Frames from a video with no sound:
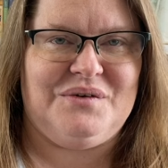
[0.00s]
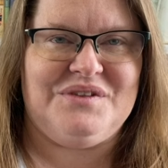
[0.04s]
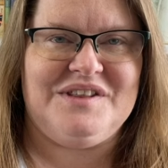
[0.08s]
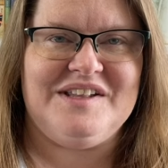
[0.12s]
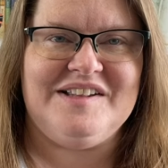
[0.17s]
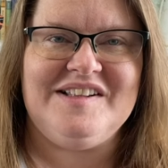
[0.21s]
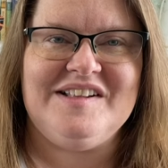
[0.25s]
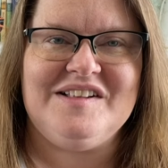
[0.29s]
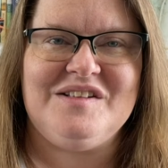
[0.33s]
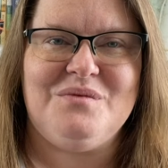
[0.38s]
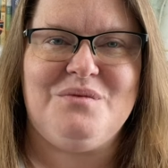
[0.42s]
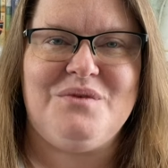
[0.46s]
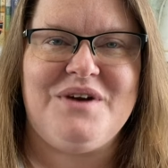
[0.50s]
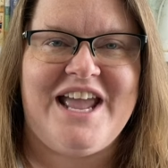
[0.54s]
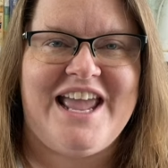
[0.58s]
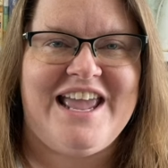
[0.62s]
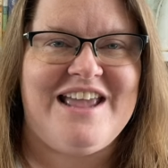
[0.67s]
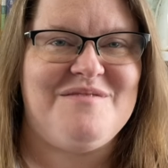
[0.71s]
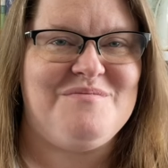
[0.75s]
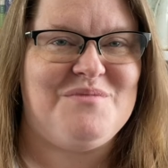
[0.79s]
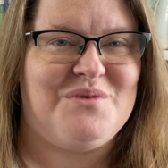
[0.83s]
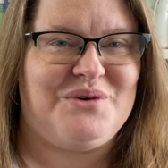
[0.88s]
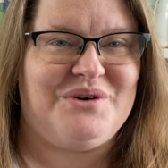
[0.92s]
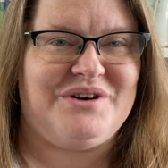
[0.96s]
this is
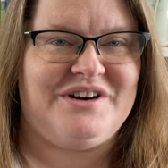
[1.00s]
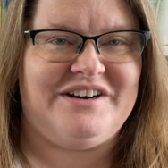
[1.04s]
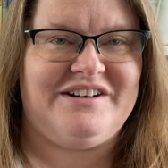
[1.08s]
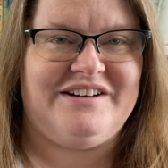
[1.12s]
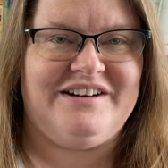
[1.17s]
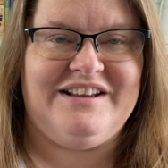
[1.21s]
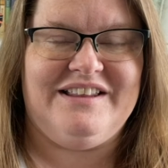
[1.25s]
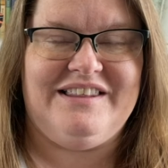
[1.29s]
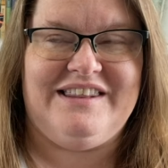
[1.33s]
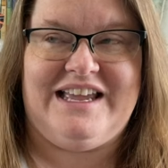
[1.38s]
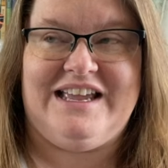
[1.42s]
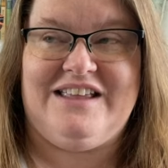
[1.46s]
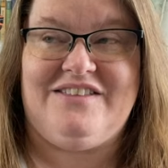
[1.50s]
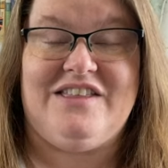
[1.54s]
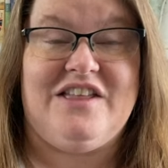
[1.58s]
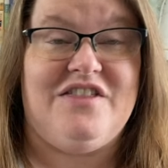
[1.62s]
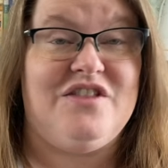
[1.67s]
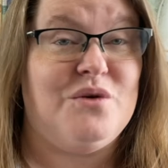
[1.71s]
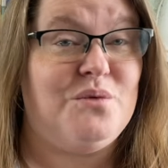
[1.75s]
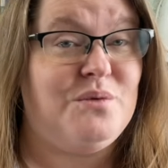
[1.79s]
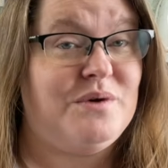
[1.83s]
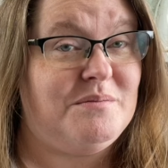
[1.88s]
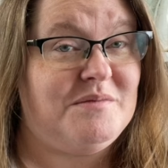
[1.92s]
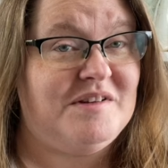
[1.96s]
way more like than
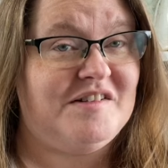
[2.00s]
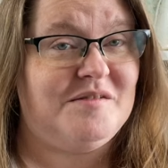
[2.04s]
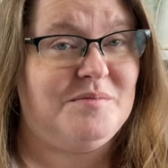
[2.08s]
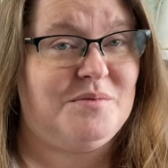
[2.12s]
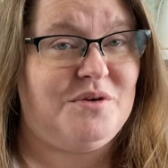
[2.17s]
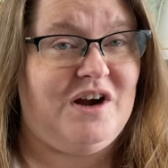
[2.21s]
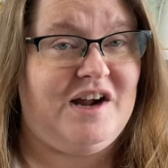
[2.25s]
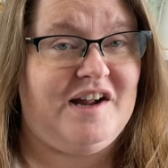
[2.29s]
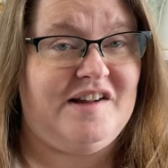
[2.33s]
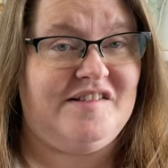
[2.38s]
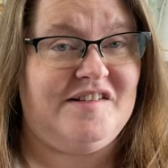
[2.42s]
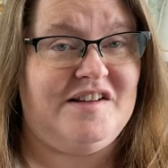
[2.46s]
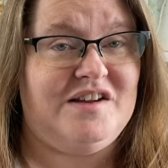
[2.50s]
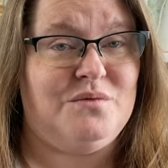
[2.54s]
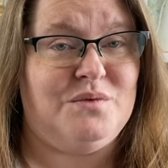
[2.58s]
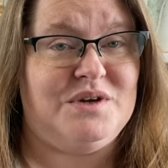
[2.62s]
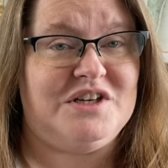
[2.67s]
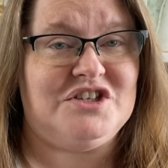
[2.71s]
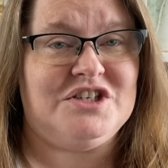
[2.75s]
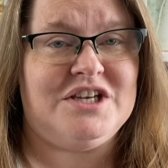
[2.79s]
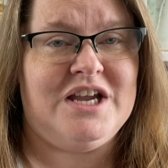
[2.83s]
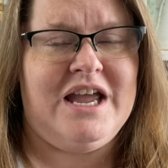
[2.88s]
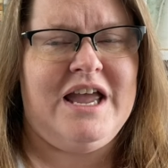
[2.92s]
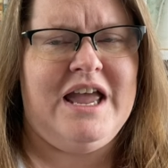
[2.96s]
the Women's Prize, in
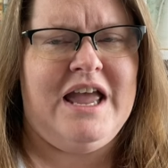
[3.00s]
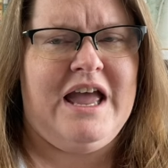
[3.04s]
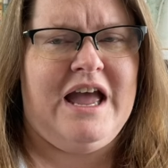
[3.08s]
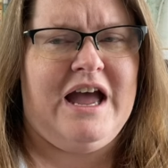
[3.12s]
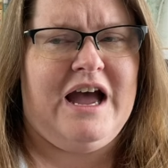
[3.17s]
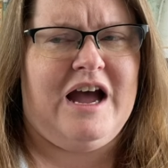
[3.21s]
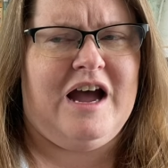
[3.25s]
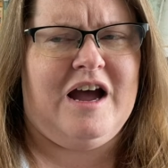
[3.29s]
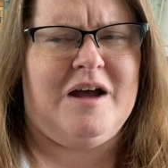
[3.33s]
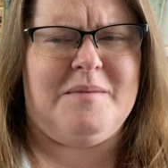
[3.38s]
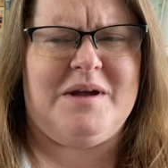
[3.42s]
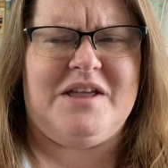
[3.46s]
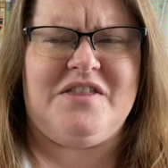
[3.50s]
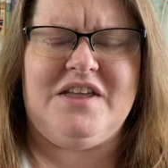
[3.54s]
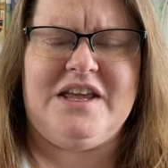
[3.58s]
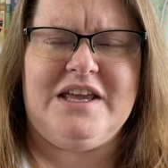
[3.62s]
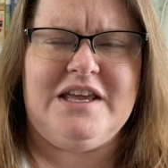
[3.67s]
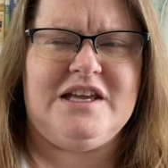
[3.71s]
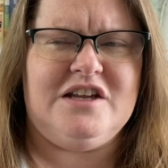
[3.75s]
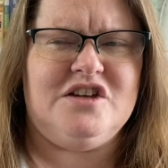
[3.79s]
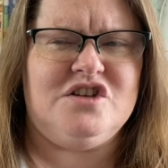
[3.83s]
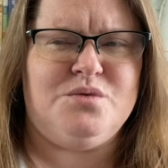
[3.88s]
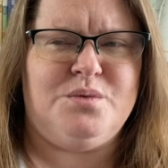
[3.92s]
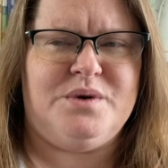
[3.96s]
which um, I think
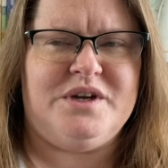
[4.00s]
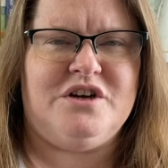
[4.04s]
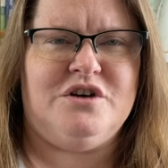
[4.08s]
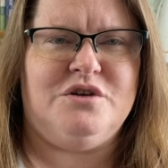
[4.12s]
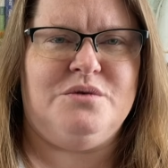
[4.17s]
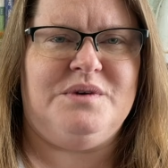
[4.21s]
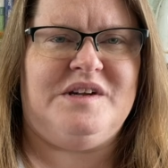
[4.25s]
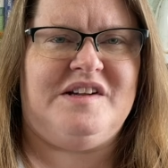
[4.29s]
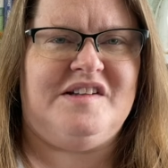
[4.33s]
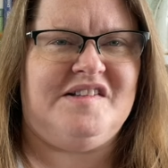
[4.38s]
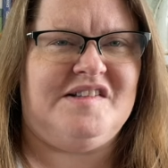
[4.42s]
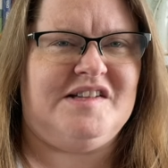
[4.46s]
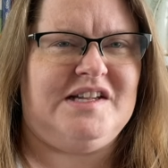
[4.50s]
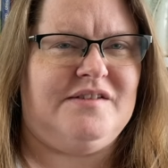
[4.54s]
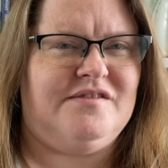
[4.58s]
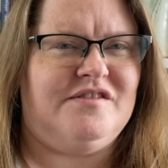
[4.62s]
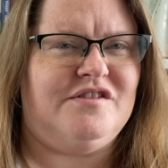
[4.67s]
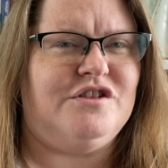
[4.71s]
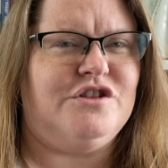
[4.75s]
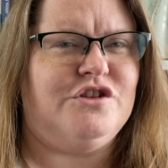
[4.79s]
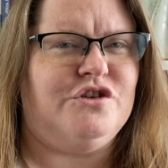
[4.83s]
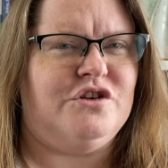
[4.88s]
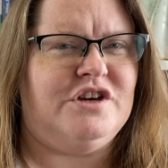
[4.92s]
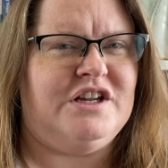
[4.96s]
each winner receives
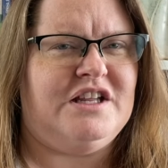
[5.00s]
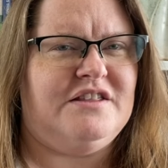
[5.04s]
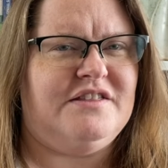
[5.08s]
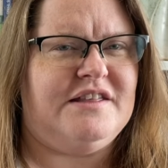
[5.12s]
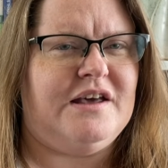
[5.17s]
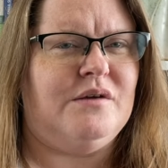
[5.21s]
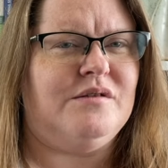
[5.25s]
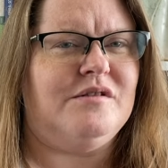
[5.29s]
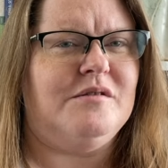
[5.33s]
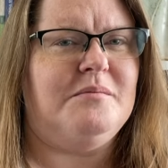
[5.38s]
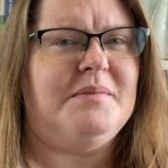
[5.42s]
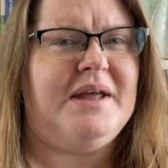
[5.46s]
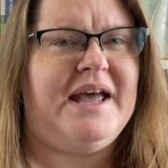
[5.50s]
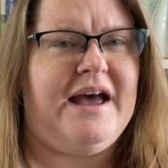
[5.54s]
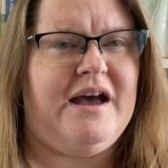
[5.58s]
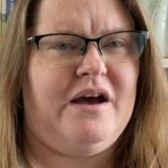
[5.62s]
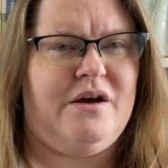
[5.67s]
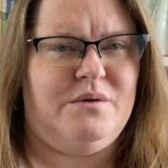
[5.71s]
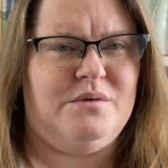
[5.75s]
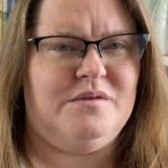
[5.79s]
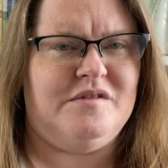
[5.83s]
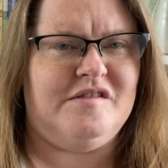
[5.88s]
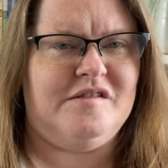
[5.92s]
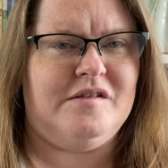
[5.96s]
thirty thousand
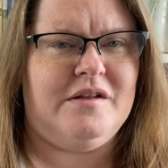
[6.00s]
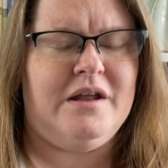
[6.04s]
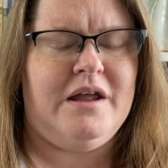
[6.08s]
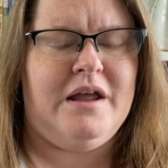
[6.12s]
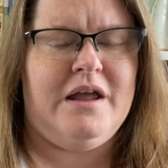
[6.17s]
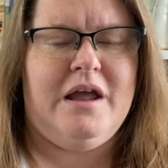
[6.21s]
pounds.